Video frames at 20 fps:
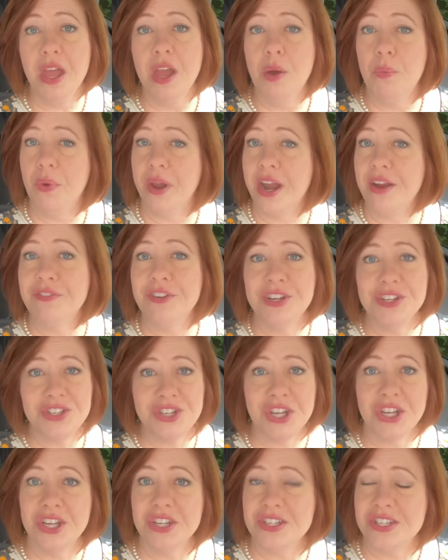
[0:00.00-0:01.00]
Whatever it
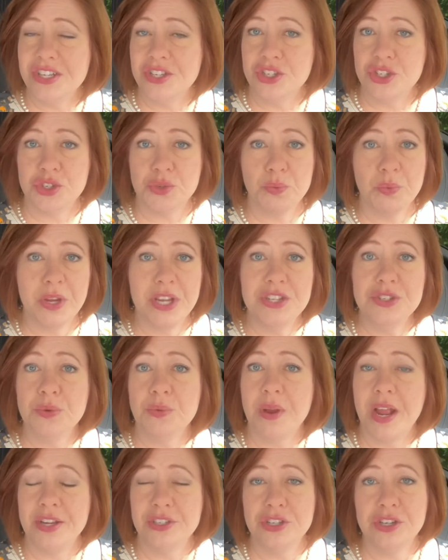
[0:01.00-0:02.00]
took to just
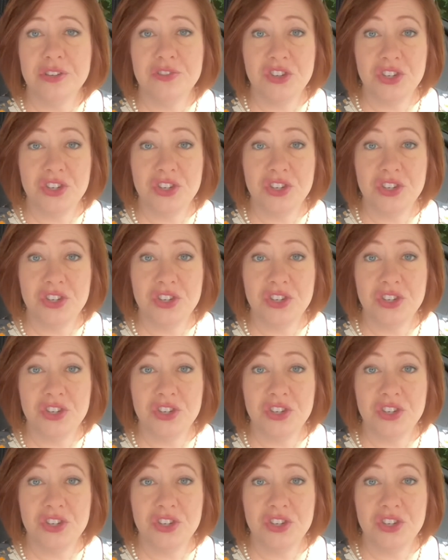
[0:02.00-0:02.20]
redirect her if she